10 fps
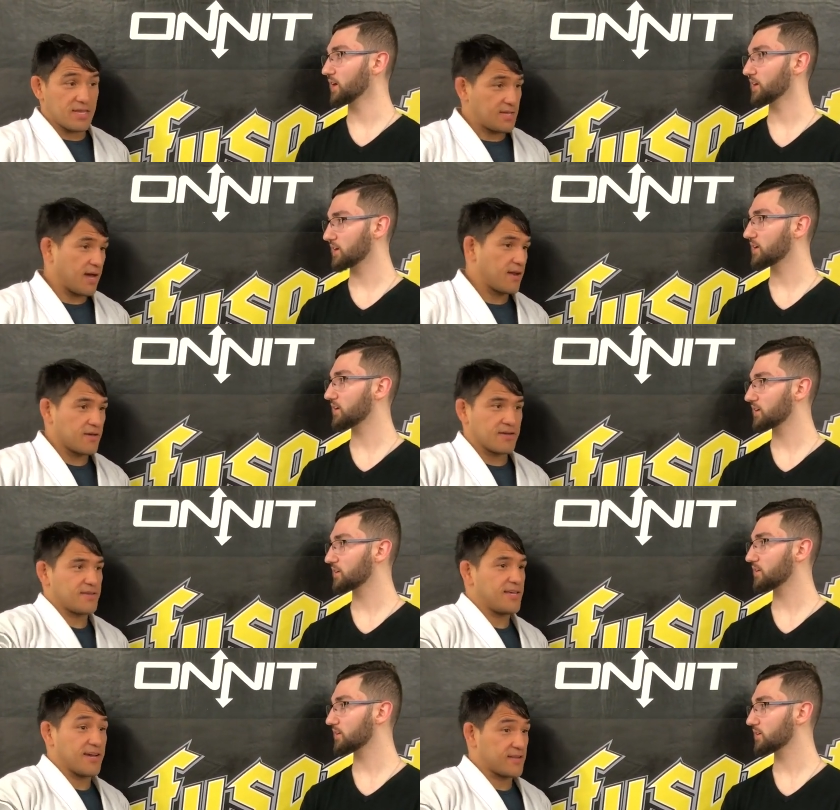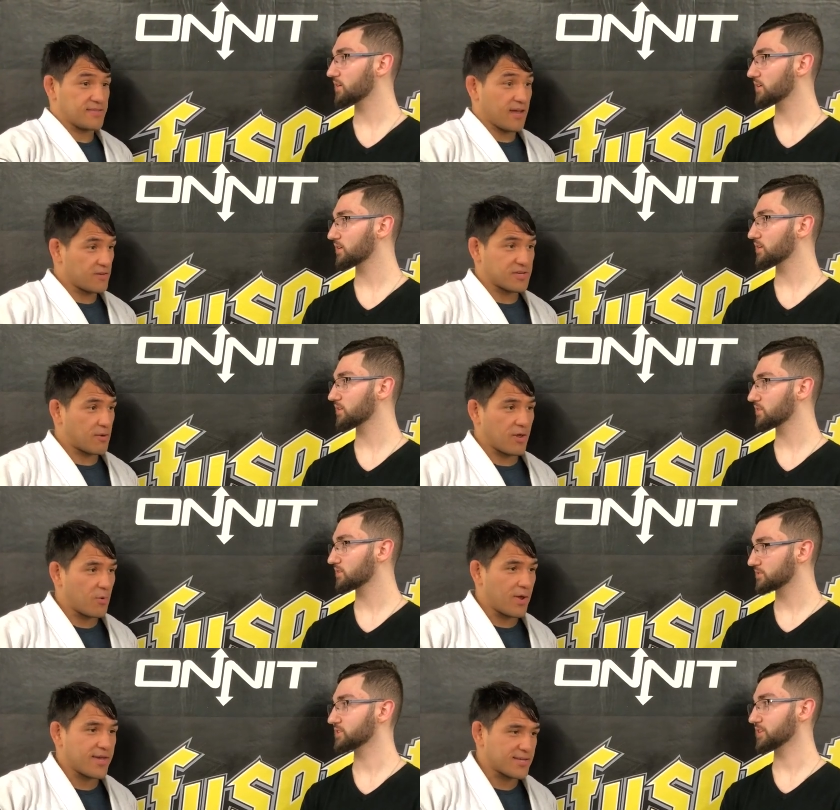Speaker 1: yeah. he got a he got a title shot right
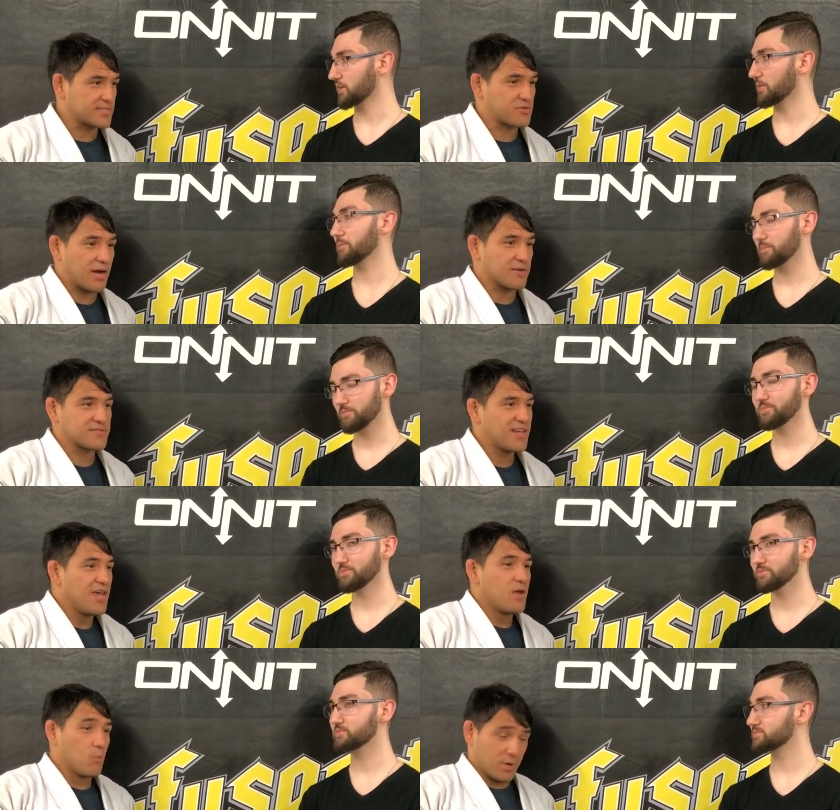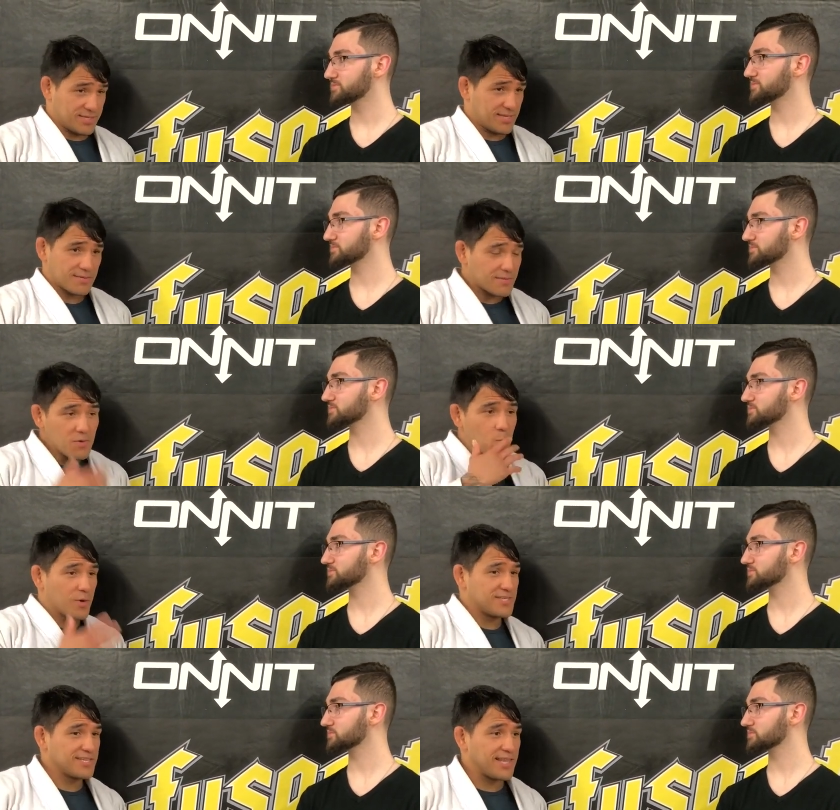away against yeah. Straus once
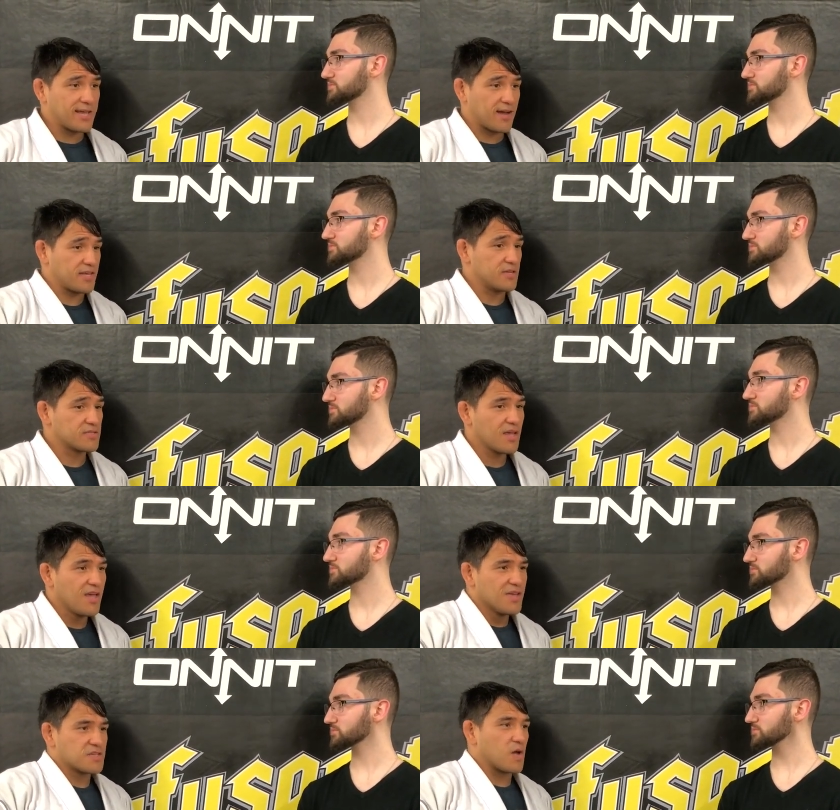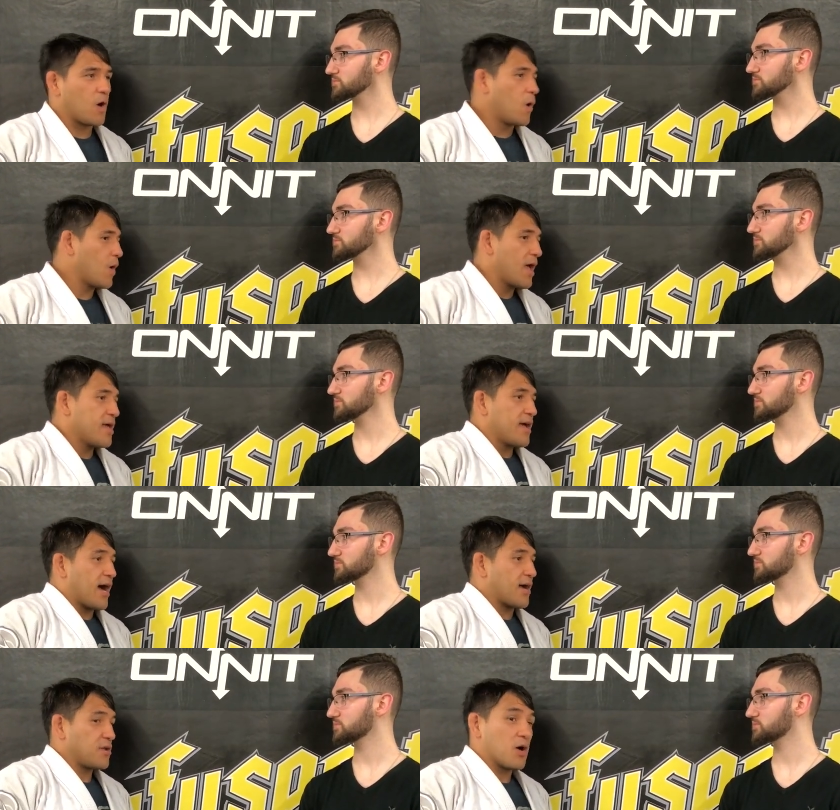once his leg got healed. So
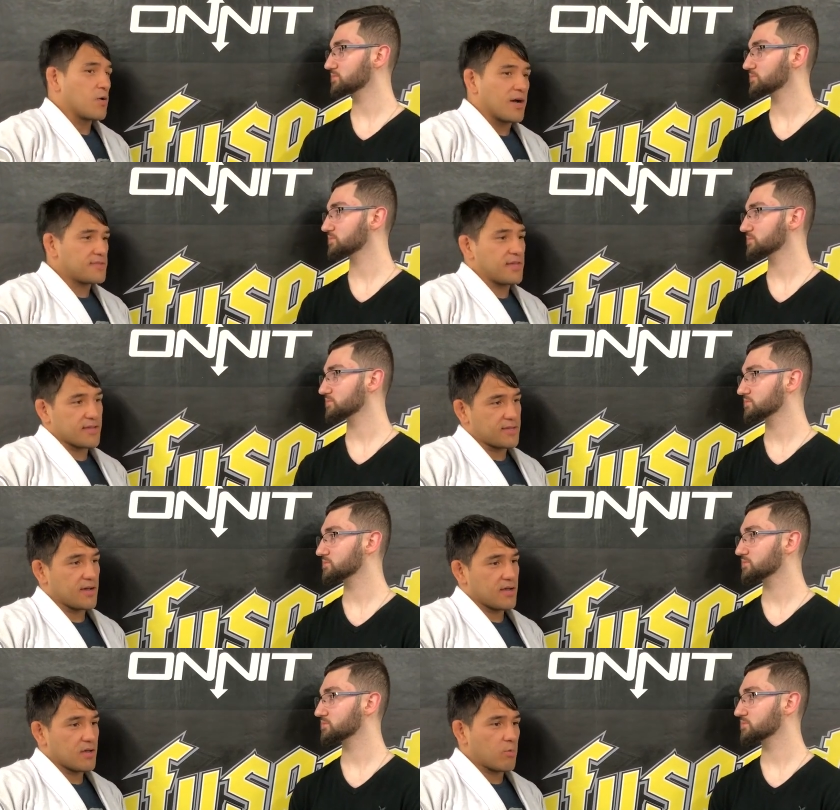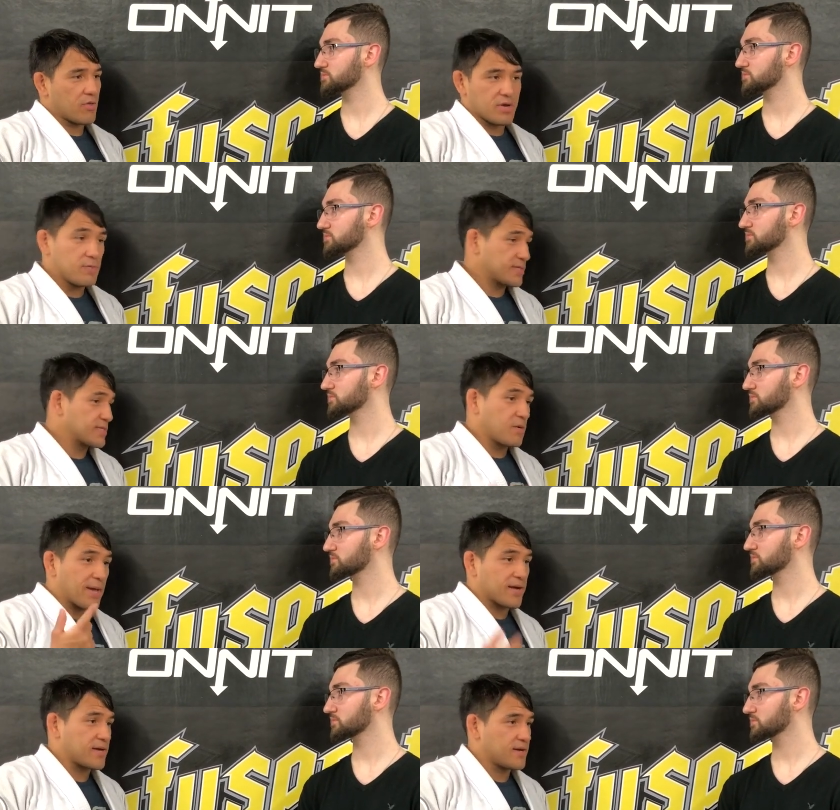no, I think uh, whether he wants to go
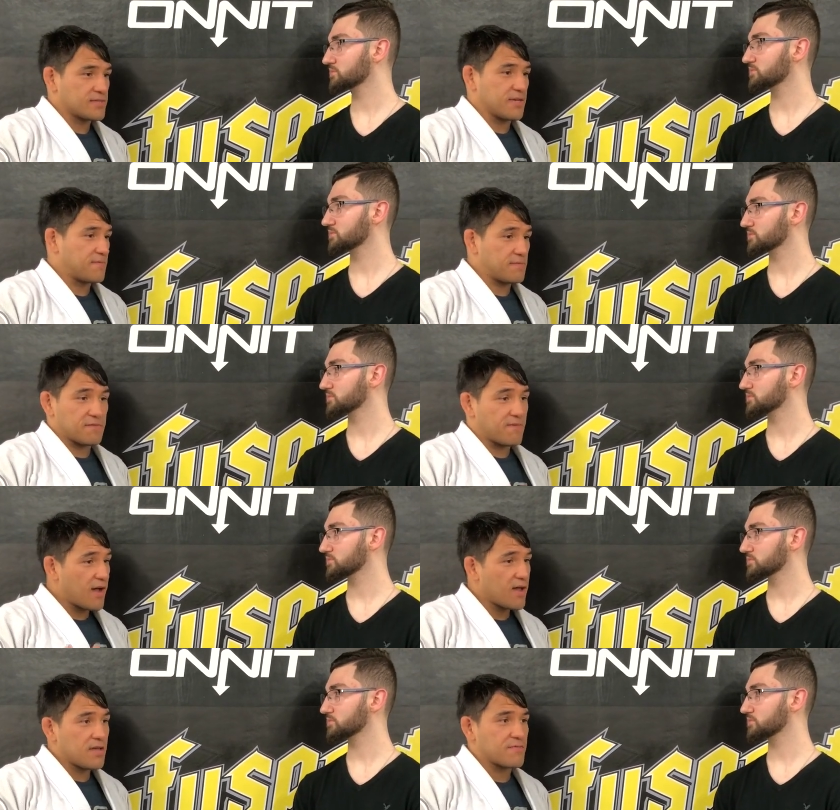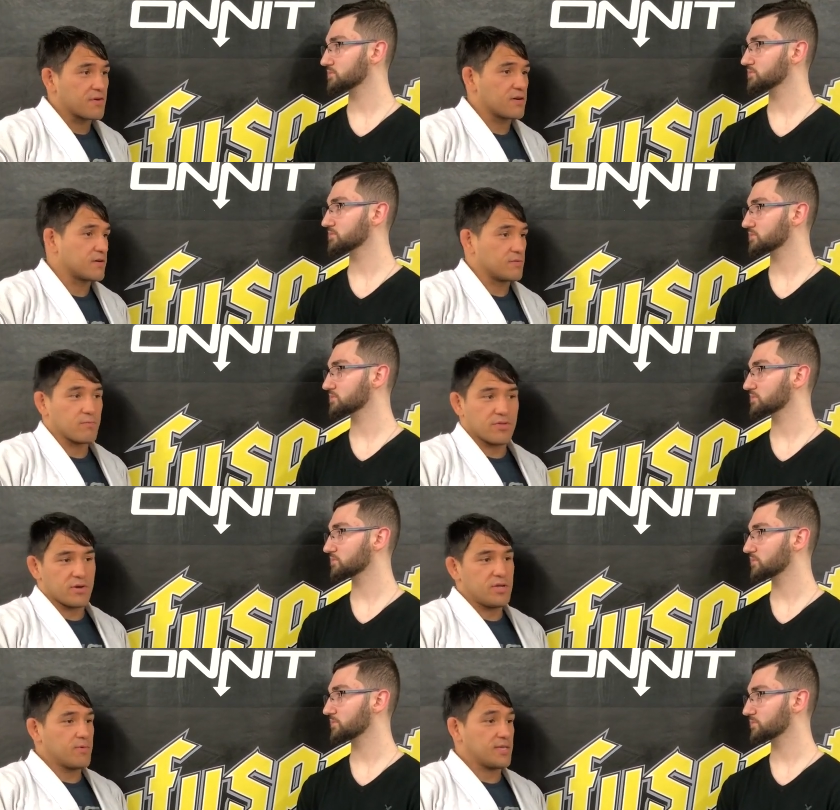back up to 55 or whether
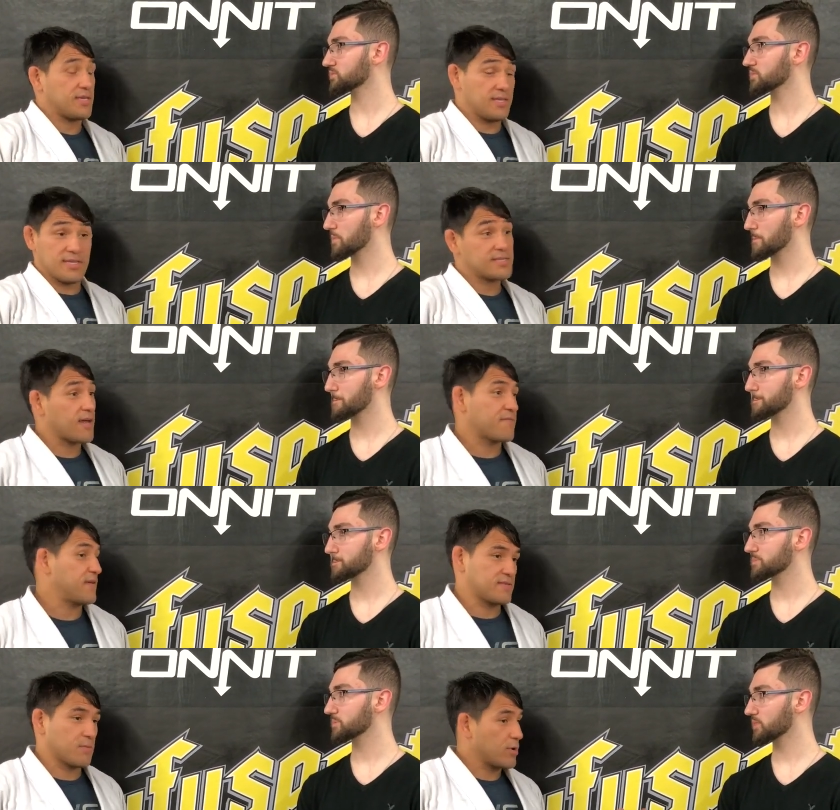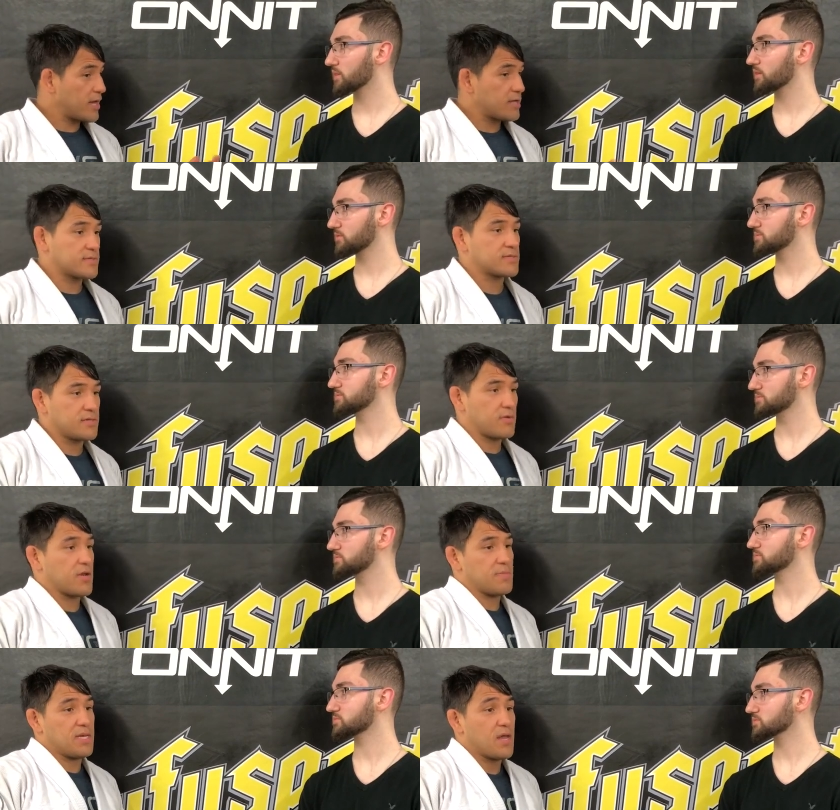he want he, has got to face someone else, you know what I
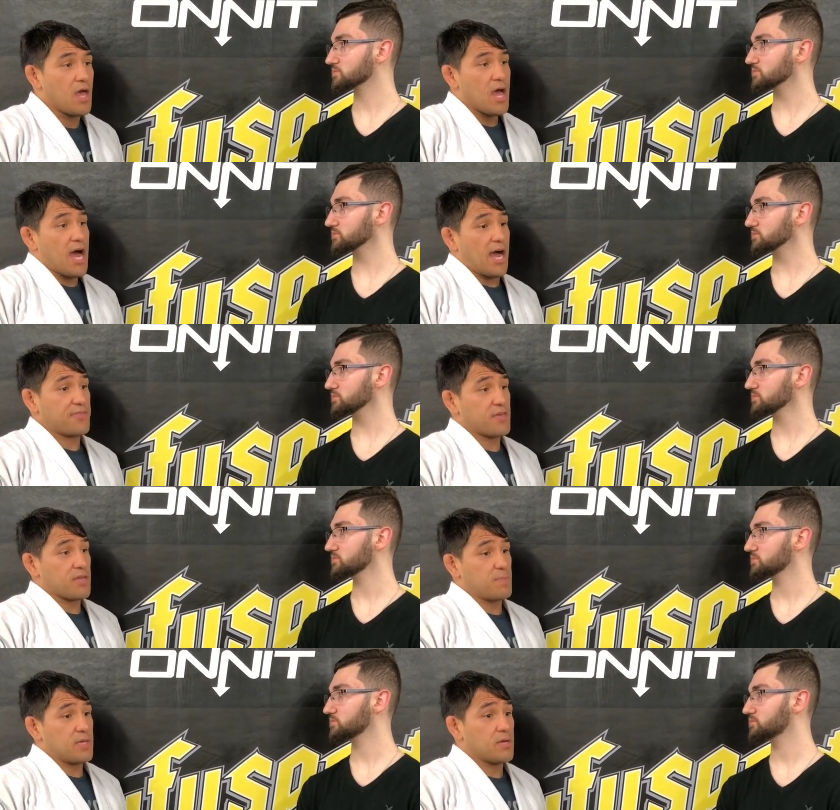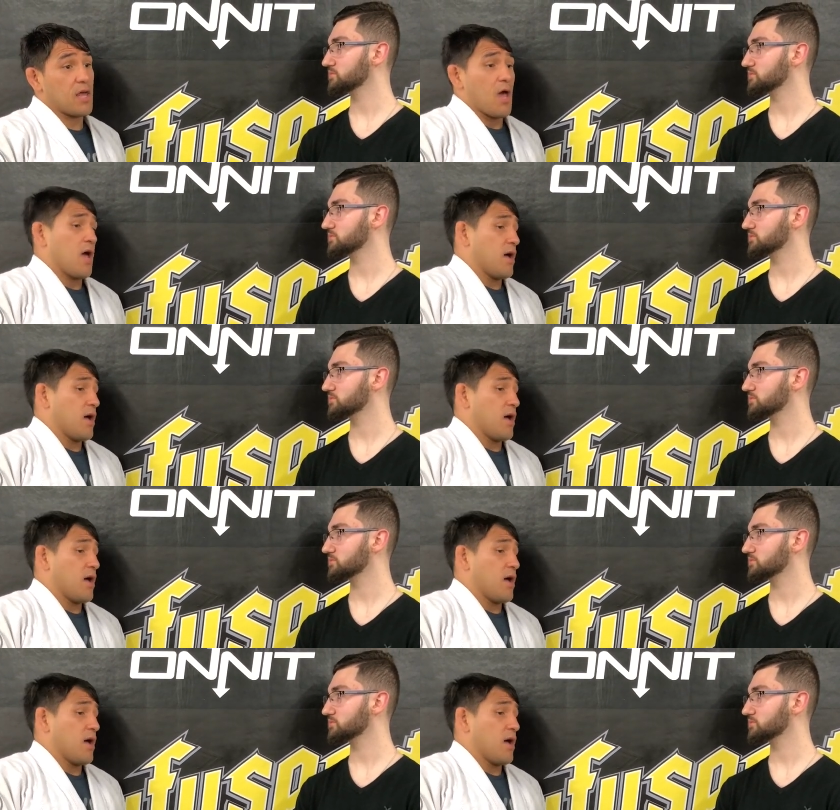mean? I think it'd be good.